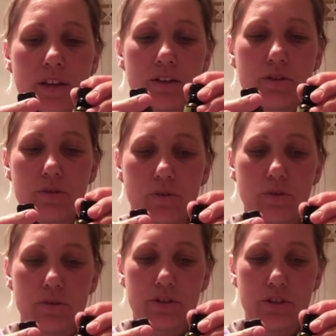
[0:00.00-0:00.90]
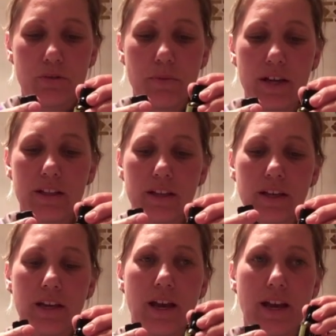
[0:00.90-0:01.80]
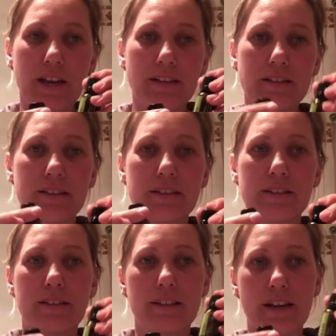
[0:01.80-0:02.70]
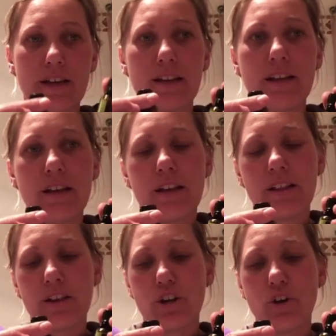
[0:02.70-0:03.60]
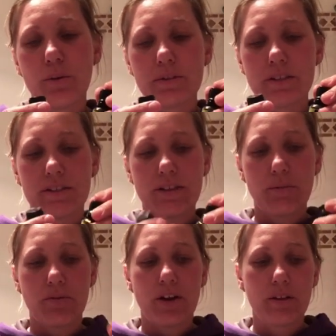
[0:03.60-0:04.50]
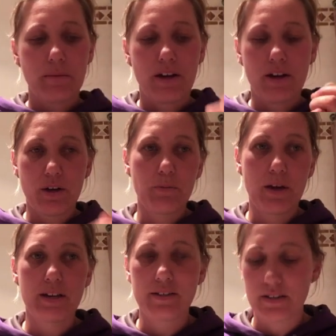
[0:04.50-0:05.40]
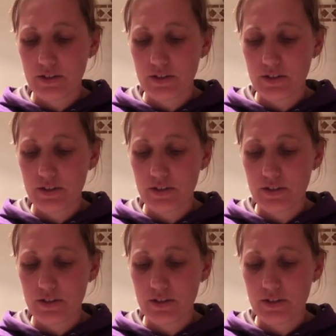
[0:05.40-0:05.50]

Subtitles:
sourced humanely, and that the co-ops that are set up around them are amazing.